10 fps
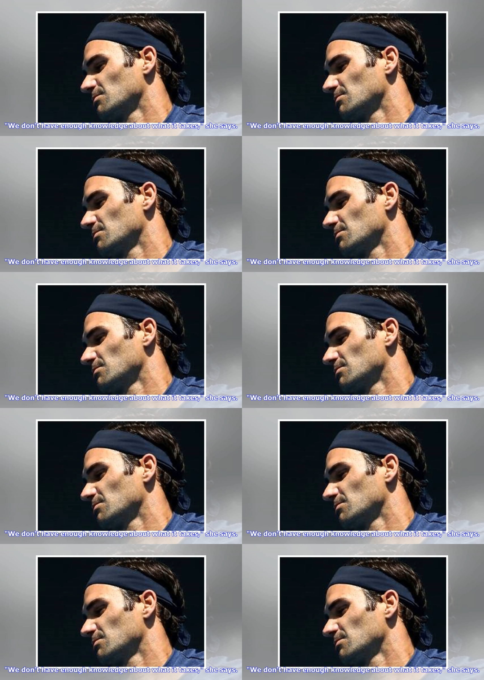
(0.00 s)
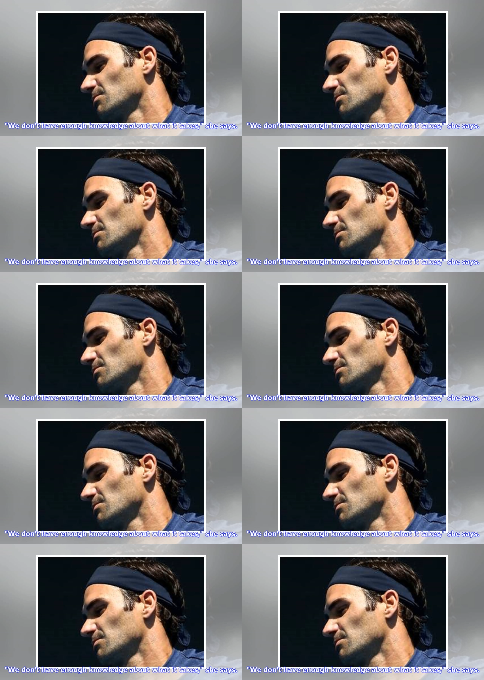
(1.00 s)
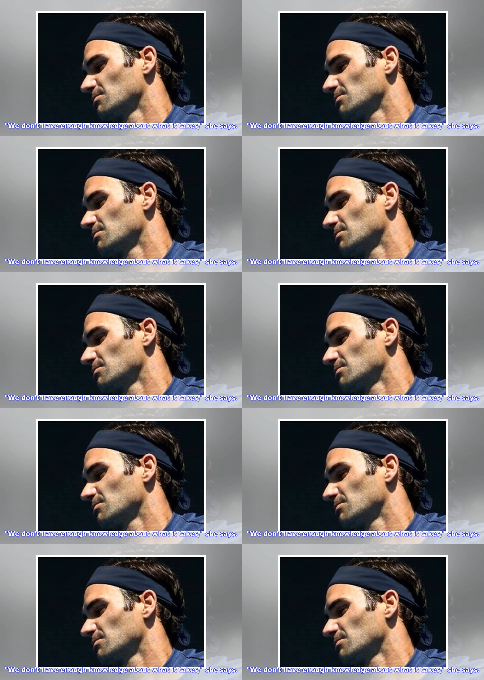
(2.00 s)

Nothing is said.